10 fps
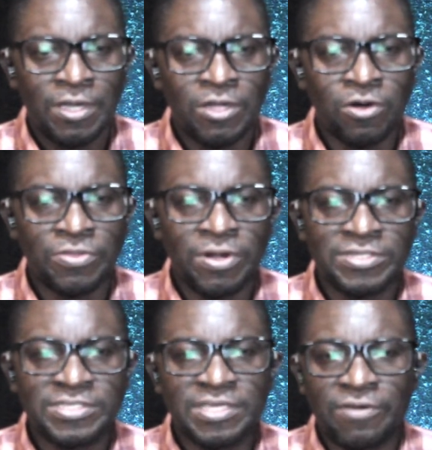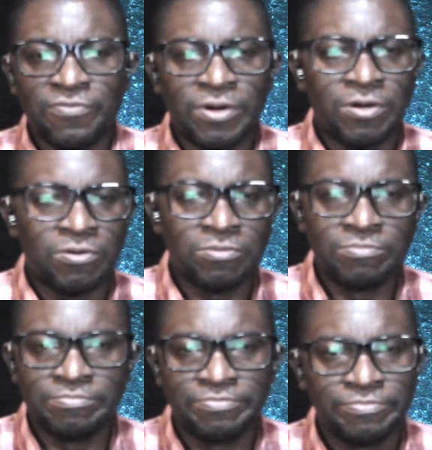You know, there are
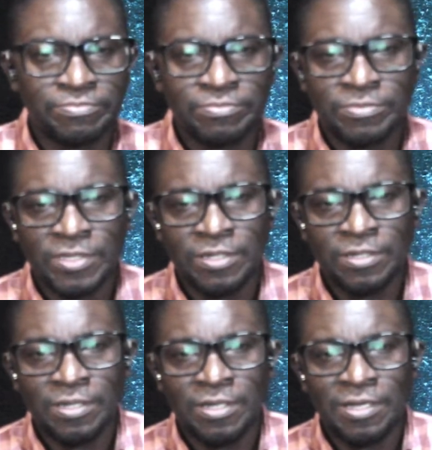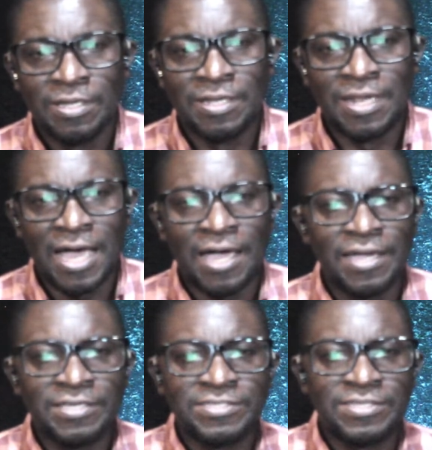several
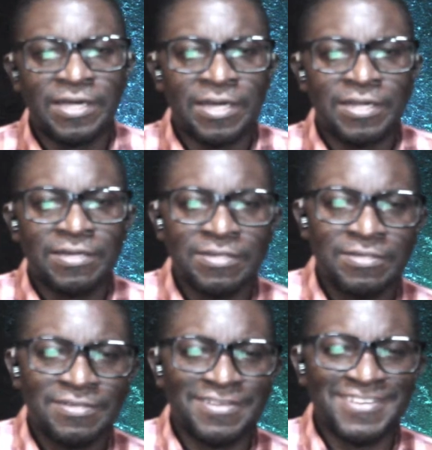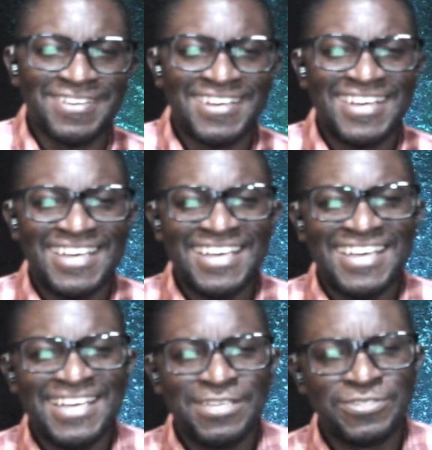lies that,
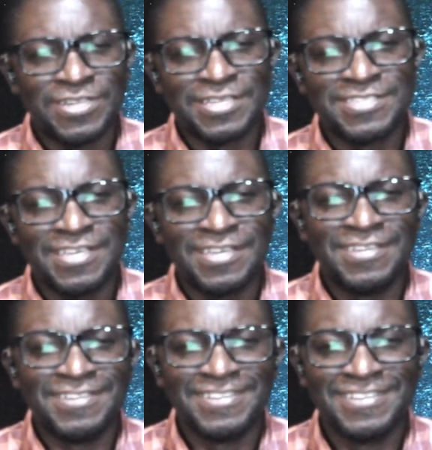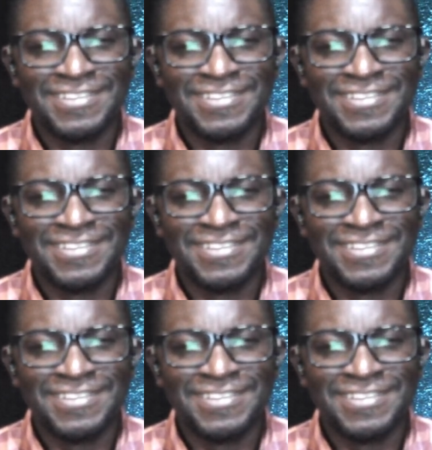should I say